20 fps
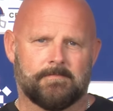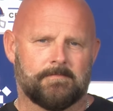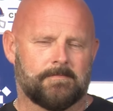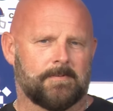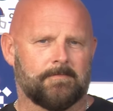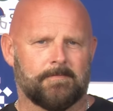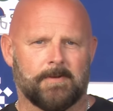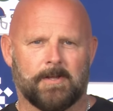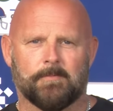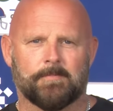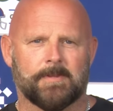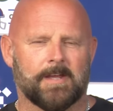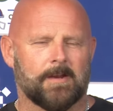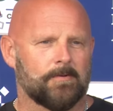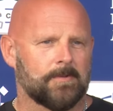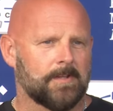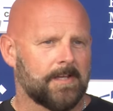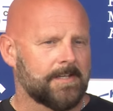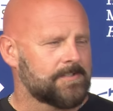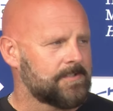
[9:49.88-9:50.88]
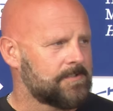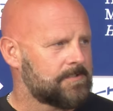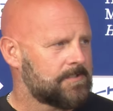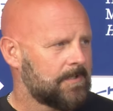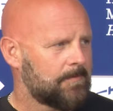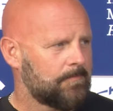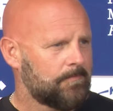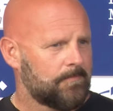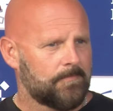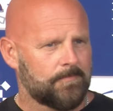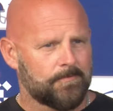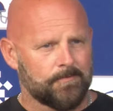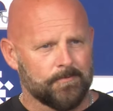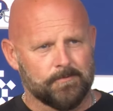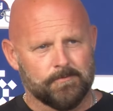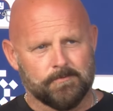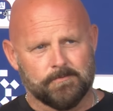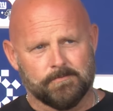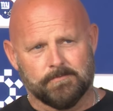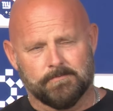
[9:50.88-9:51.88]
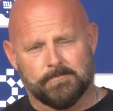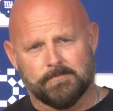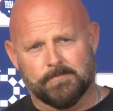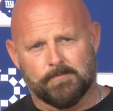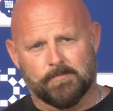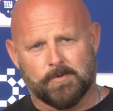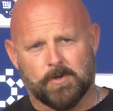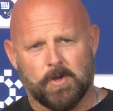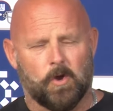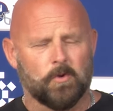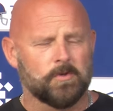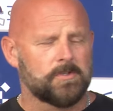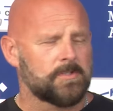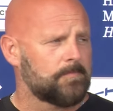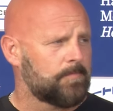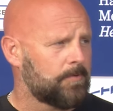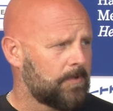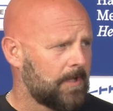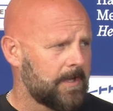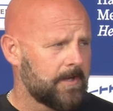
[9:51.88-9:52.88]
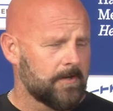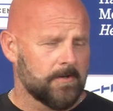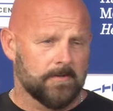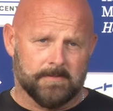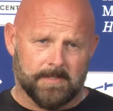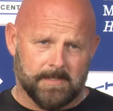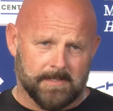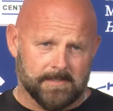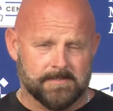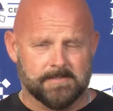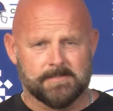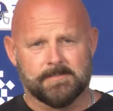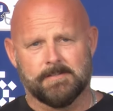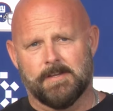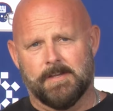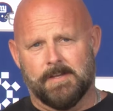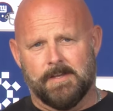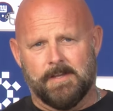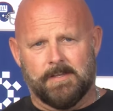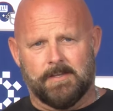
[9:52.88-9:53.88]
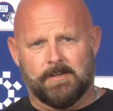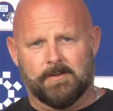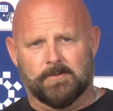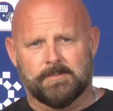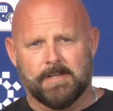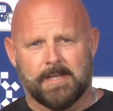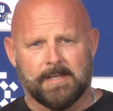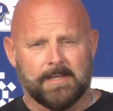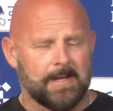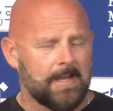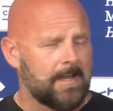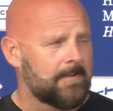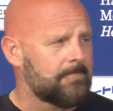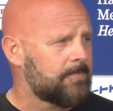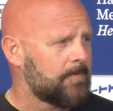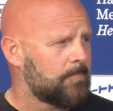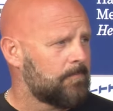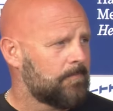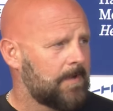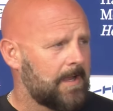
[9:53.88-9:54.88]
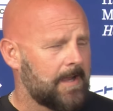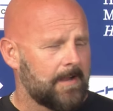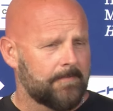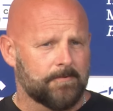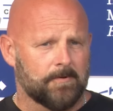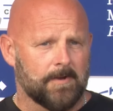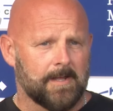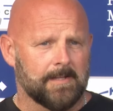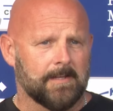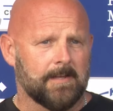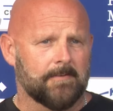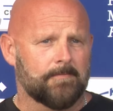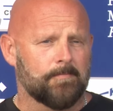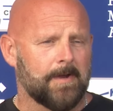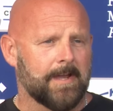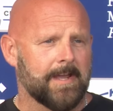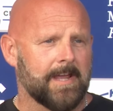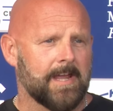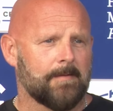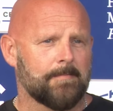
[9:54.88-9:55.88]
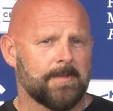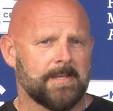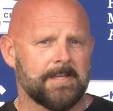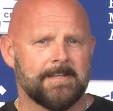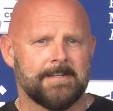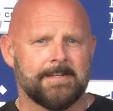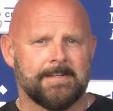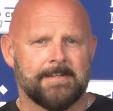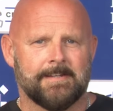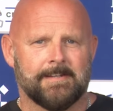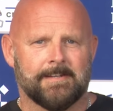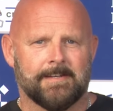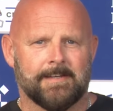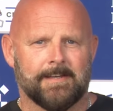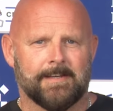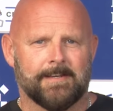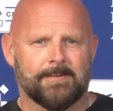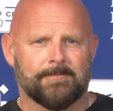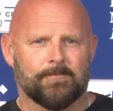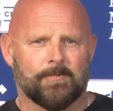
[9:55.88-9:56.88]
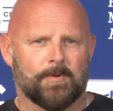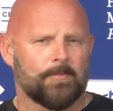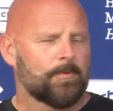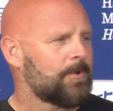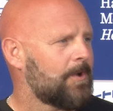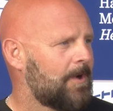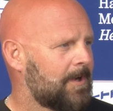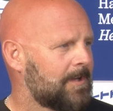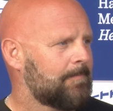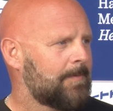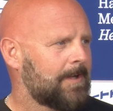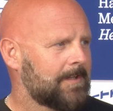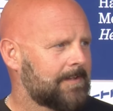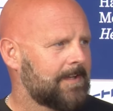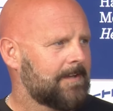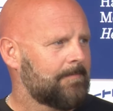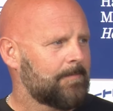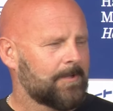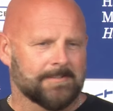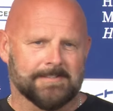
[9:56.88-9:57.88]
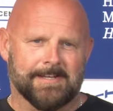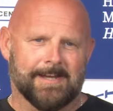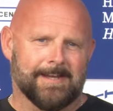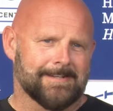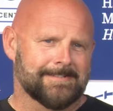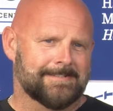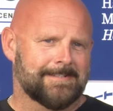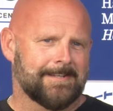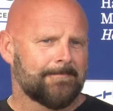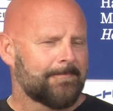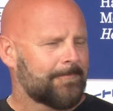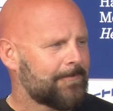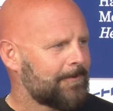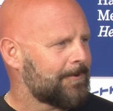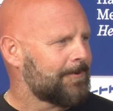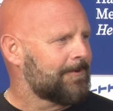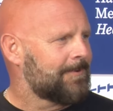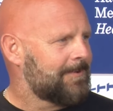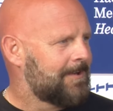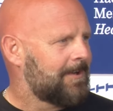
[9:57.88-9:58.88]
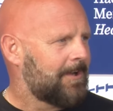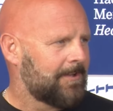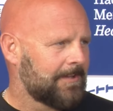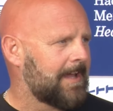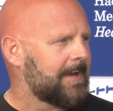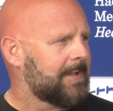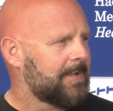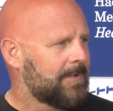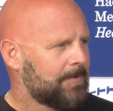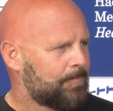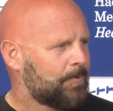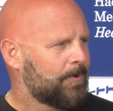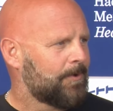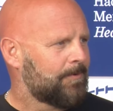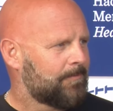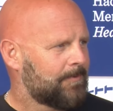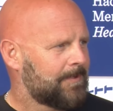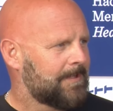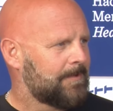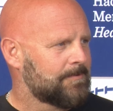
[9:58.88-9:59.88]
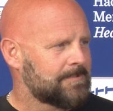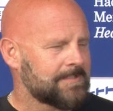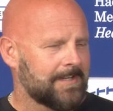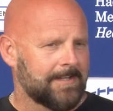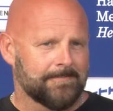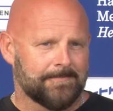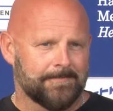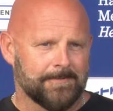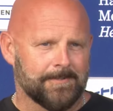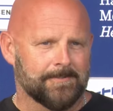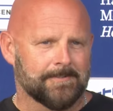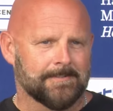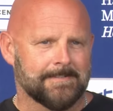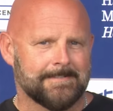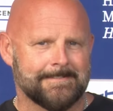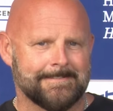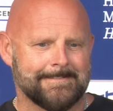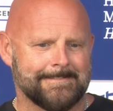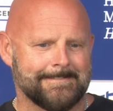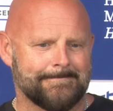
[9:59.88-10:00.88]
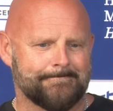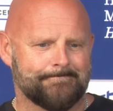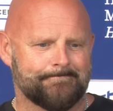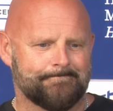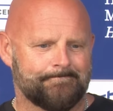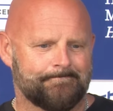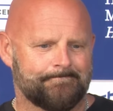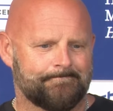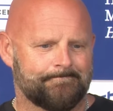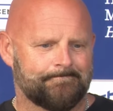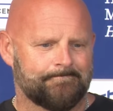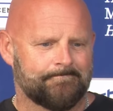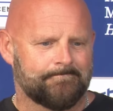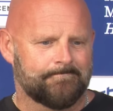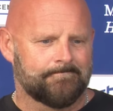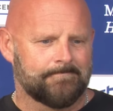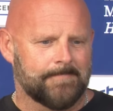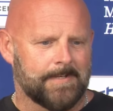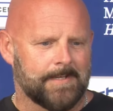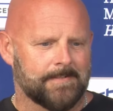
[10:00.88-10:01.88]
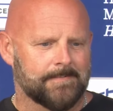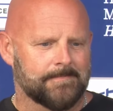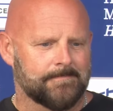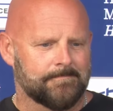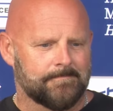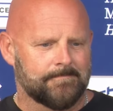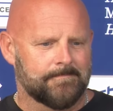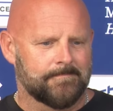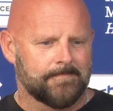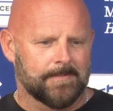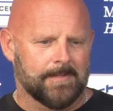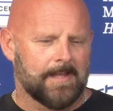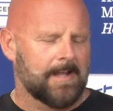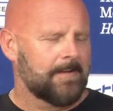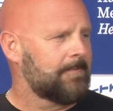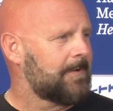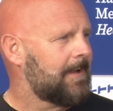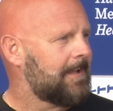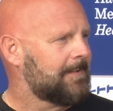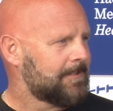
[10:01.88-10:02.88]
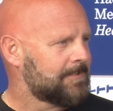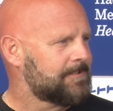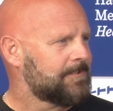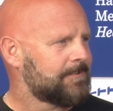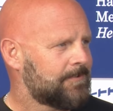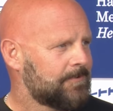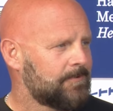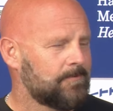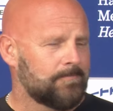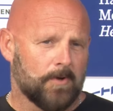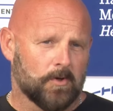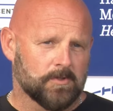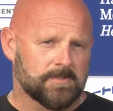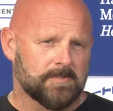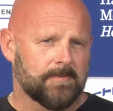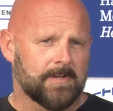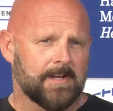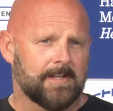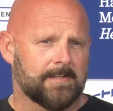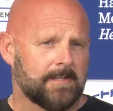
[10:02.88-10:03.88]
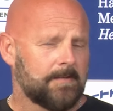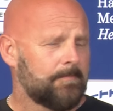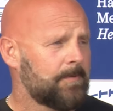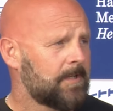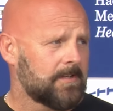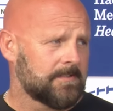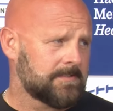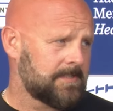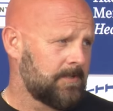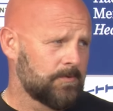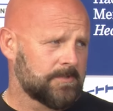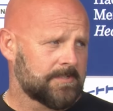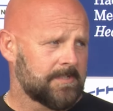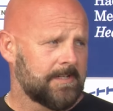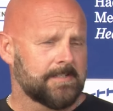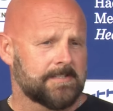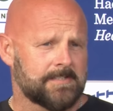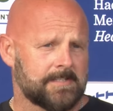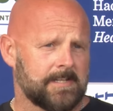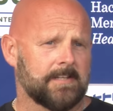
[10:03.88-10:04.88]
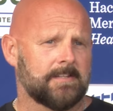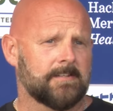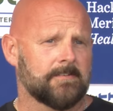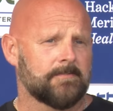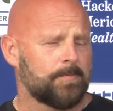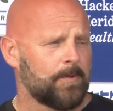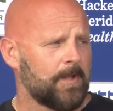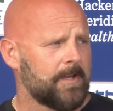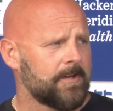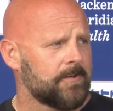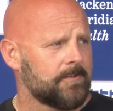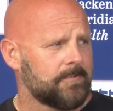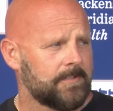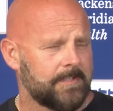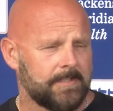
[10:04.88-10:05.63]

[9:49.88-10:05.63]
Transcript: developed that relationship through coach and player. Then it's you know, taken on from after I left Miami. And we were talking about that because I asked him for a lot of input when he was on the field. And a lot of it I listened to, most of it I did, because he was an instinctive player.